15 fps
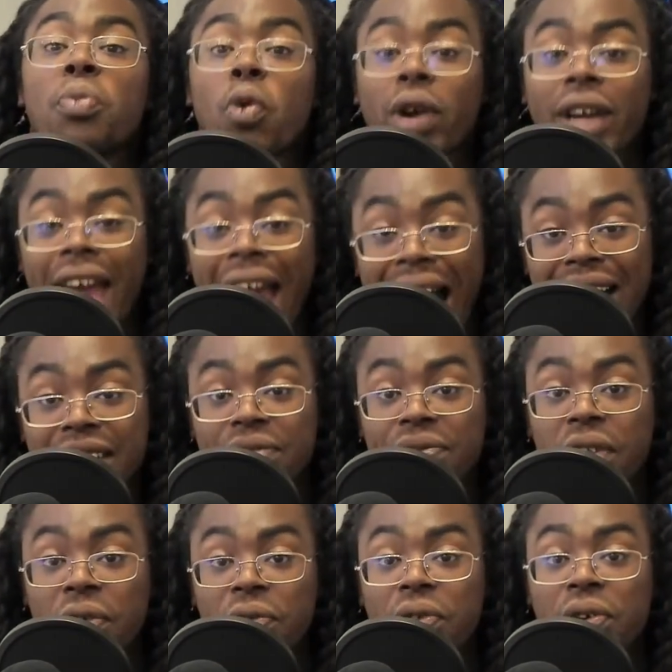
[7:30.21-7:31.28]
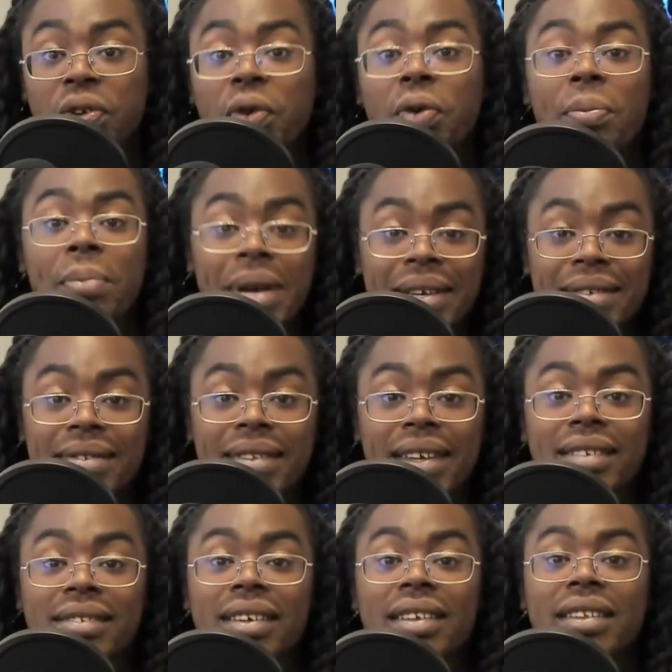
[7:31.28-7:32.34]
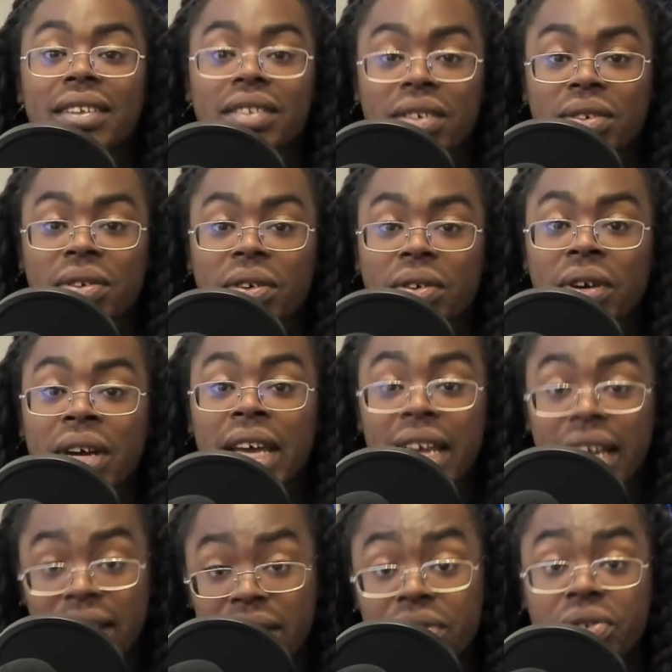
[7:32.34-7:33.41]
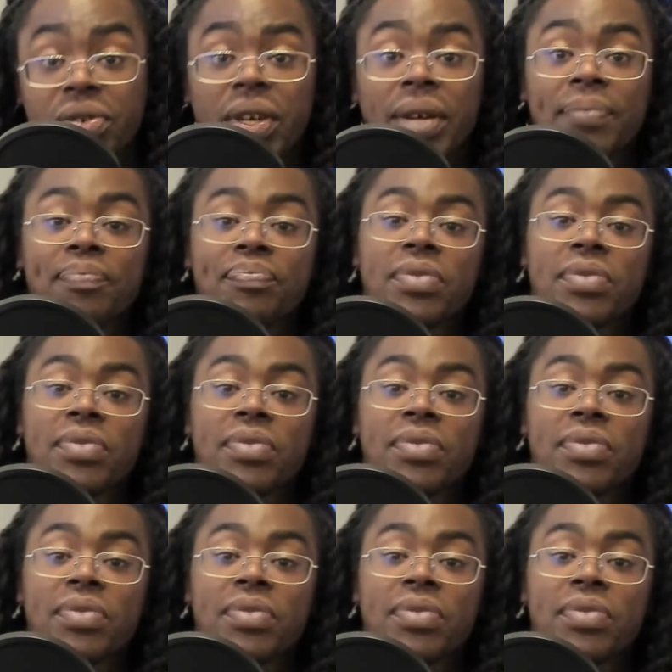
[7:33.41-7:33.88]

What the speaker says: more cash flow for your business in the Turo industry.